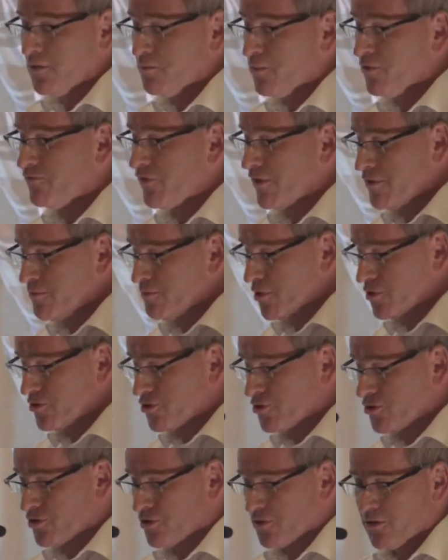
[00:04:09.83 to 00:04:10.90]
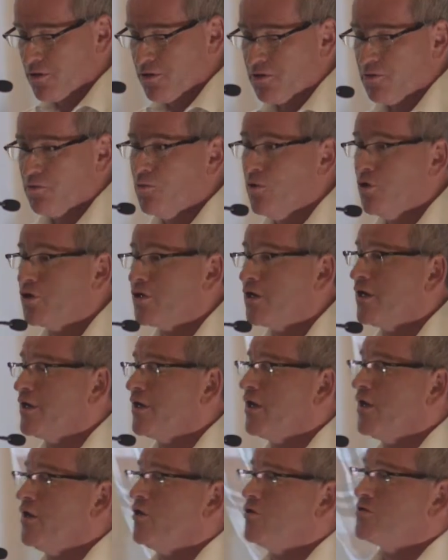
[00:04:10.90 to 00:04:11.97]
but very much working
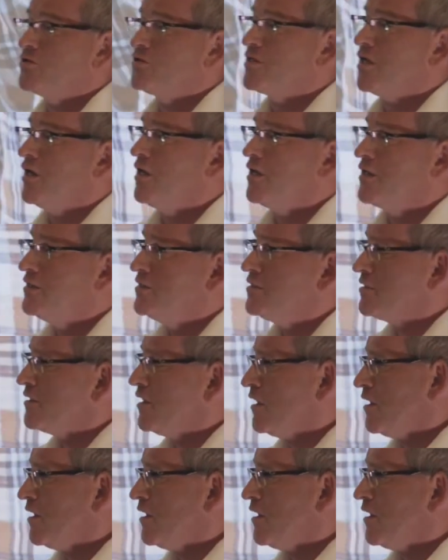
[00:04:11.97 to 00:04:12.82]
alongside